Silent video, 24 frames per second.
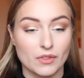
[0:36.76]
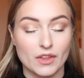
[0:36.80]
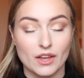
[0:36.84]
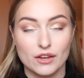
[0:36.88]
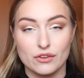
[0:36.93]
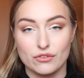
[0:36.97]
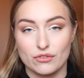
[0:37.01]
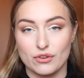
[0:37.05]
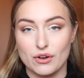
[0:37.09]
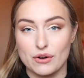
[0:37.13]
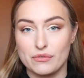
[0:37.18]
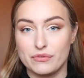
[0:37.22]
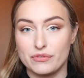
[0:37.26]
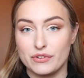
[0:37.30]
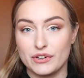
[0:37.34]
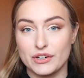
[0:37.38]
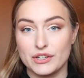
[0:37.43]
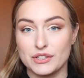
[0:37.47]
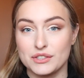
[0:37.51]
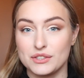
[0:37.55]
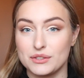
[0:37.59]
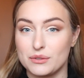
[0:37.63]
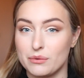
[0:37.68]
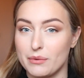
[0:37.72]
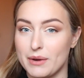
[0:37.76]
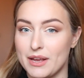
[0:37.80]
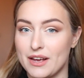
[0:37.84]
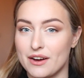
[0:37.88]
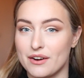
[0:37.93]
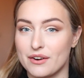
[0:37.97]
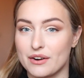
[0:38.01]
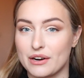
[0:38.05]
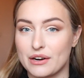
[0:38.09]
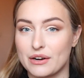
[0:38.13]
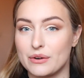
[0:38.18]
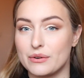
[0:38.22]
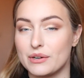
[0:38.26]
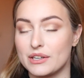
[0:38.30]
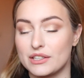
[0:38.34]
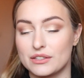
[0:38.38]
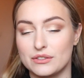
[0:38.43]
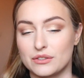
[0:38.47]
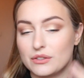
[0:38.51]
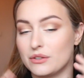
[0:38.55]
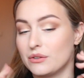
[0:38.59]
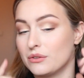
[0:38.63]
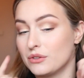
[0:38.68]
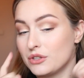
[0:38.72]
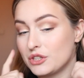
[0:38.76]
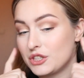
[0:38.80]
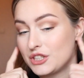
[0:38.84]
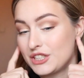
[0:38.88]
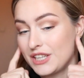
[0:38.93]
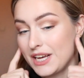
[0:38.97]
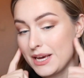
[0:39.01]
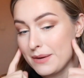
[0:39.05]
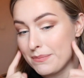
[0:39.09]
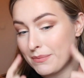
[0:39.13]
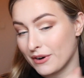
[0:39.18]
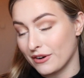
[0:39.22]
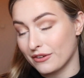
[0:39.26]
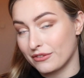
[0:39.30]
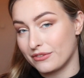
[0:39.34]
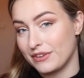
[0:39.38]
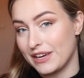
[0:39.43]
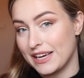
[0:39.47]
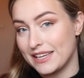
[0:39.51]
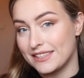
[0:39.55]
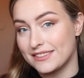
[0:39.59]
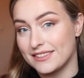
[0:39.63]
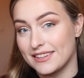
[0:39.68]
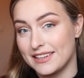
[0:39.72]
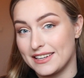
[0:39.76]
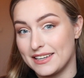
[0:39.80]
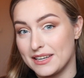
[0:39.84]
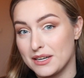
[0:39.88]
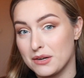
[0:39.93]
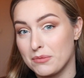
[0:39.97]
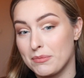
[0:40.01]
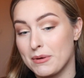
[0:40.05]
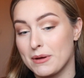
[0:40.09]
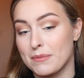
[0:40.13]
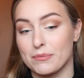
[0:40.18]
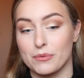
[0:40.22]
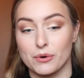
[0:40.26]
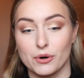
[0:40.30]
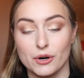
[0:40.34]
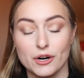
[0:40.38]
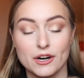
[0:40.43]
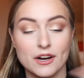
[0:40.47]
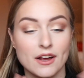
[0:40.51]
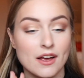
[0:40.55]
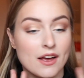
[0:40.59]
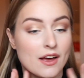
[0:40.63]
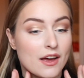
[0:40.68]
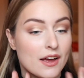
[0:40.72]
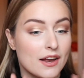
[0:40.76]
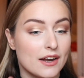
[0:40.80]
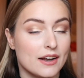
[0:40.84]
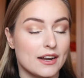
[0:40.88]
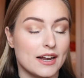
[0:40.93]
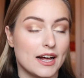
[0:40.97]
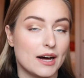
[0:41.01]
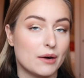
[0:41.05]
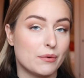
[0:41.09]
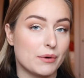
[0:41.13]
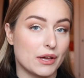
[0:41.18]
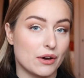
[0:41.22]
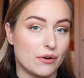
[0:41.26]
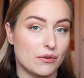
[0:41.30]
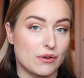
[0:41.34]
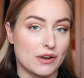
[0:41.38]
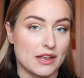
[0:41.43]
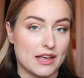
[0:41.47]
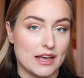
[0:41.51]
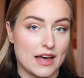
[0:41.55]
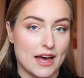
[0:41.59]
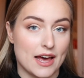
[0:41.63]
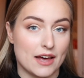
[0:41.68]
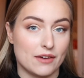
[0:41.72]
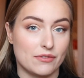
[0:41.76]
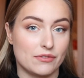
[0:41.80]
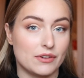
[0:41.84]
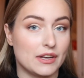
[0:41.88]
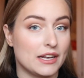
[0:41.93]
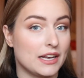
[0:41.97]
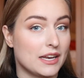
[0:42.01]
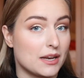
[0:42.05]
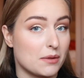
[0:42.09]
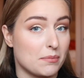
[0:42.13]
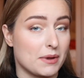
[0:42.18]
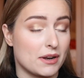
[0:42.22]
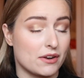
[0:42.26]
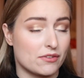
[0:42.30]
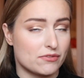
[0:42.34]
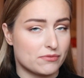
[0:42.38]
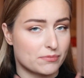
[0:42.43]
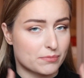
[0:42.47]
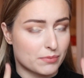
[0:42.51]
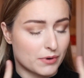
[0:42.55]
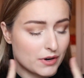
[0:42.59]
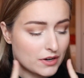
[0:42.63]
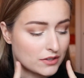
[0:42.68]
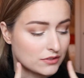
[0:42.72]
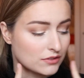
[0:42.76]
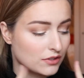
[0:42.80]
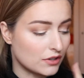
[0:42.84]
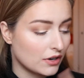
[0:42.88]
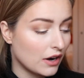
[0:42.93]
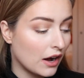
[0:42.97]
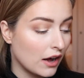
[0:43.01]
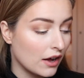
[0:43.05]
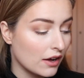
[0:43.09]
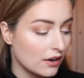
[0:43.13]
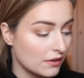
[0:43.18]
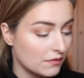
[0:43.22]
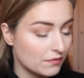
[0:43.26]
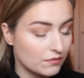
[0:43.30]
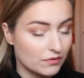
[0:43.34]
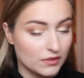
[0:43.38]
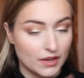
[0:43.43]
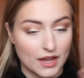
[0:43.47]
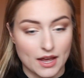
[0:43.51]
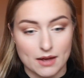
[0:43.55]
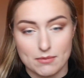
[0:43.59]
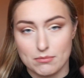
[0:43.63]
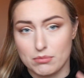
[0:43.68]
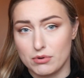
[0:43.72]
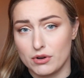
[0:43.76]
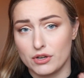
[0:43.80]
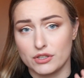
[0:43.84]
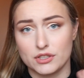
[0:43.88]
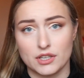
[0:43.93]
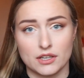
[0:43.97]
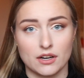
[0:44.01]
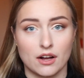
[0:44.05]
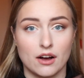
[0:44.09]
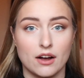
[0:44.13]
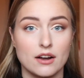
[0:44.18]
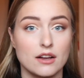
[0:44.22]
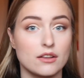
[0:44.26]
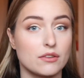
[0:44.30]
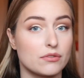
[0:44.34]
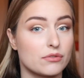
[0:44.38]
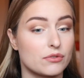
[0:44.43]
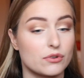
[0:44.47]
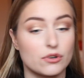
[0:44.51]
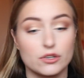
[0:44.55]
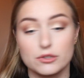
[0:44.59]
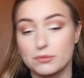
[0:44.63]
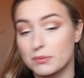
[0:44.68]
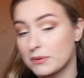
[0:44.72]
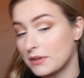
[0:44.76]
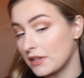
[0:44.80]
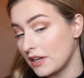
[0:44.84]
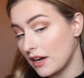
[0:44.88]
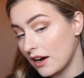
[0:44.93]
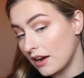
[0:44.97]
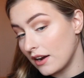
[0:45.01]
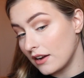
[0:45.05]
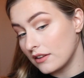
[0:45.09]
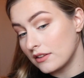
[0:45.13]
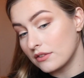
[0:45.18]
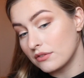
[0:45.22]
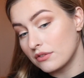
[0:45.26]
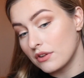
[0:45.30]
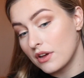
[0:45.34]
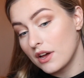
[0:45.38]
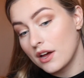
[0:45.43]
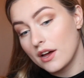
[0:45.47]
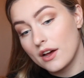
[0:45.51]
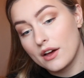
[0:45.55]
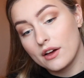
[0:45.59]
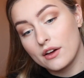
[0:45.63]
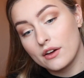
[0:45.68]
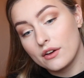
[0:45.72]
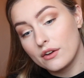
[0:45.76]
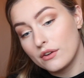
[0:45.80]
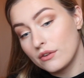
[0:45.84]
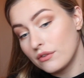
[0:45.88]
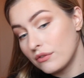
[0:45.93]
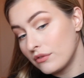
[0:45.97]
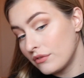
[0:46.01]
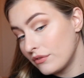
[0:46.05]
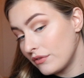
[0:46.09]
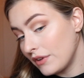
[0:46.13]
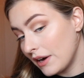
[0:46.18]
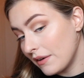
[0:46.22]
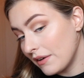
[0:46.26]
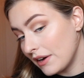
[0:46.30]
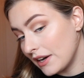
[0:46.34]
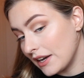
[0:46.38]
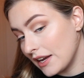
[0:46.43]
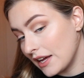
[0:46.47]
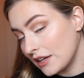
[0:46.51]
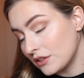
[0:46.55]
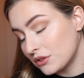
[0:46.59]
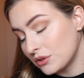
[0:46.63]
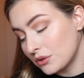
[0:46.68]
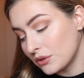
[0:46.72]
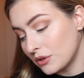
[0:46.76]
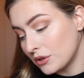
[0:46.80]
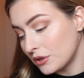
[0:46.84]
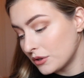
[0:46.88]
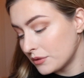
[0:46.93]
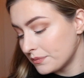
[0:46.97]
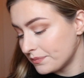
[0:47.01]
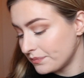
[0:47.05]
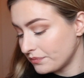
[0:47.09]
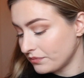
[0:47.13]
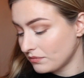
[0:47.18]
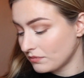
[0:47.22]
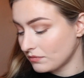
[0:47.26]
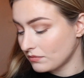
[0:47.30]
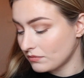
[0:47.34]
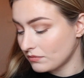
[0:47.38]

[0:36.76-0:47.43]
So first we are going to shape our face a little bit more. Now we only have a little bit of bronzer on and blush and highlight of course, but the highlight is very natural.